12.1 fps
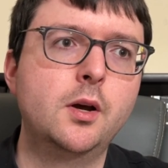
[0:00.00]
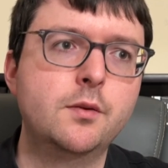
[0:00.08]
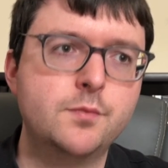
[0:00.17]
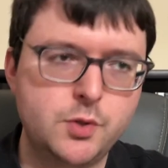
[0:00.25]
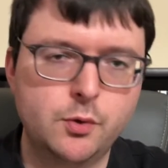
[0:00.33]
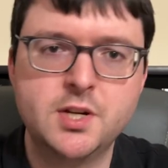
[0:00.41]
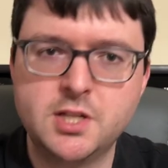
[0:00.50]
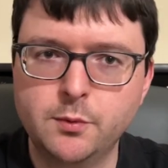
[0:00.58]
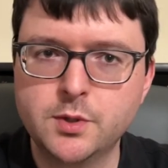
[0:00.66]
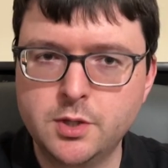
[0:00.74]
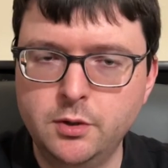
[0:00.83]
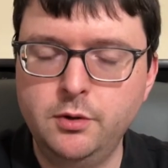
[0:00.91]
stories that
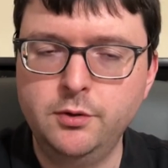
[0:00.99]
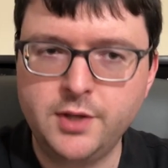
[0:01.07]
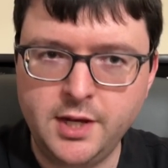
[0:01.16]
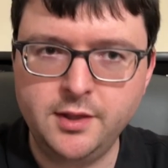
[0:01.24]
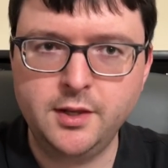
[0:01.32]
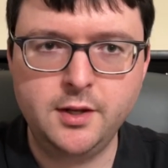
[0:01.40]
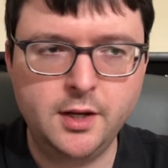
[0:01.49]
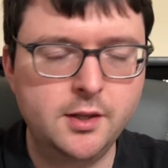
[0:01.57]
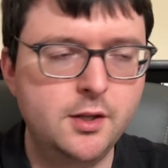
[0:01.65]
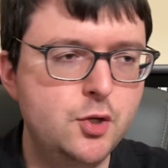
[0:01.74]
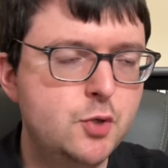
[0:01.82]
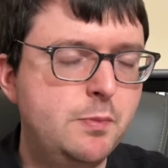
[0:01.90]
were told in
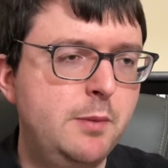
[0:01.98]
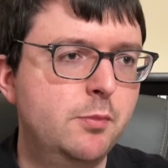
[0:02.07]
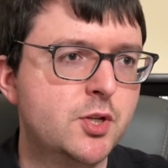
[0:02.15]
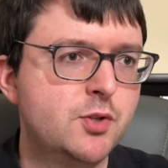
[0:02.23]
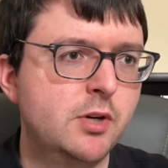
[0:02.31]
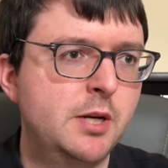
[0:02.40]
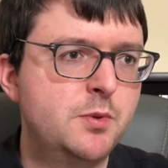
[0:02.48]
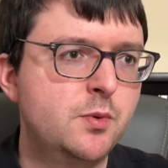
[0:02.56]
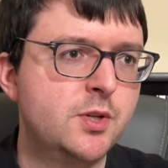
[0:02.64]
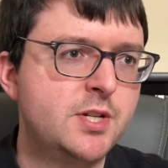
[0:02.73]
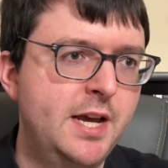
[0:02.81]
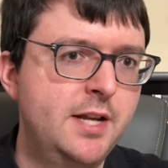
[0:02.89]
the newspaper strips,
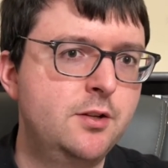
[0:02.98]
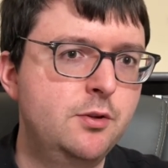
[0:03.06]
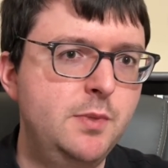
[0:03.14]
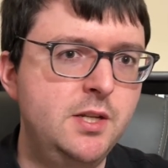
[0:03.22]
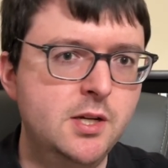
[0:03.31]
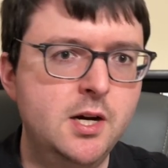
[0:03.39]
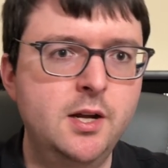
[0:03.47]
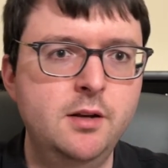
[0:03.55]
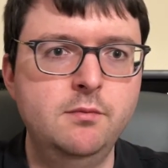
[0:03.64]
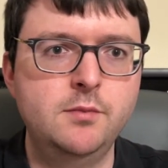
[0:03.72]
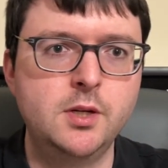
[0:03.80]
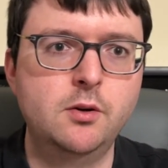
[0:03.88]
which had to be
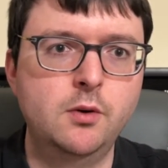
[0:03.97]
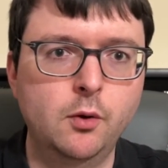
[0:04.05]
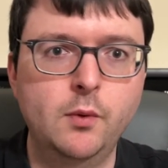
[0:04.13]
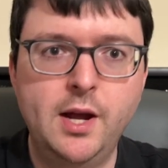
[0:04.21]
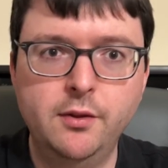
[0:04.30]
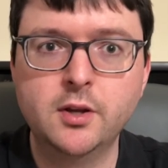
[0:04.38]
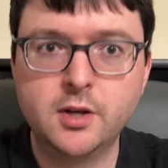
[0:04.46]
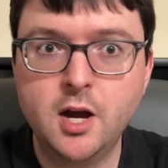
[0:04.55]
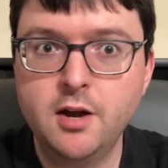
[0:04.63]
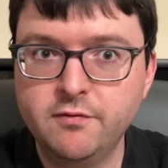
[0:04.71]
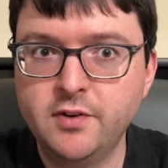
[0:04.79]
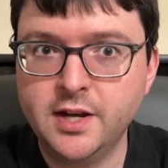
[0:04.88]
done, you know, around the
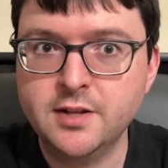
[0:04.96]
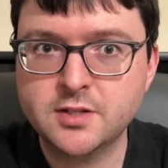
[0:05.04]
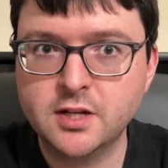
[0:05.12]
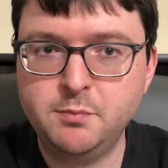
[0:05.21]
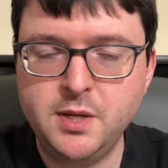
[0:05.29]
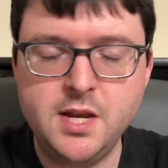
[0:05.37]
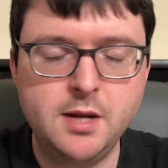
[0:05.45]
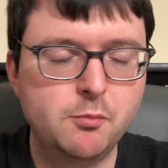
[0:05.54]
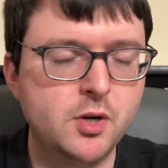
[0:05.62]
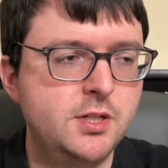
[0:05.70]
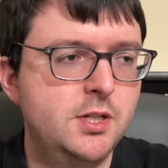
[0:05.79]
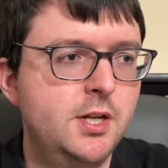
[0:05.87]
confines of being
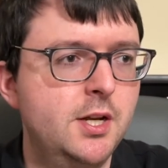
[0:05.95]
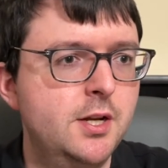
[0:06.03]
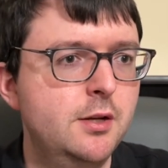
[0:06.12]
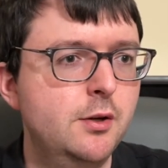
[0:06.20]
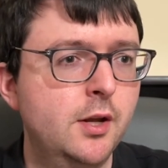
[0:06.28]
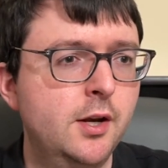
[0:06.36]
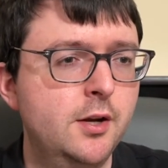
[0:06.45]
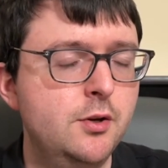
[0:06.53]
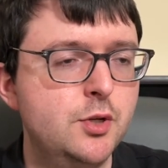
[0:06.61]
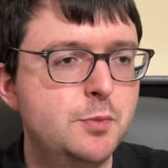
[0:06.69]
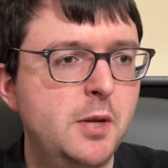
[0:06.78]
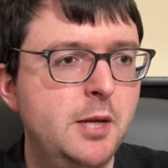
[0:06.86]
printed in a
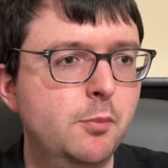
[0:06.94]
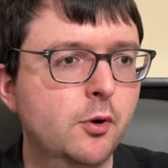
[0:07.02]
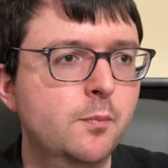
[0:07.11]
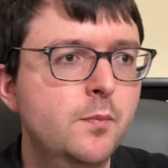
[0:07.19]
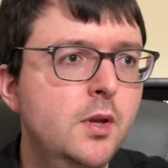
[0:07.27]
newspaper.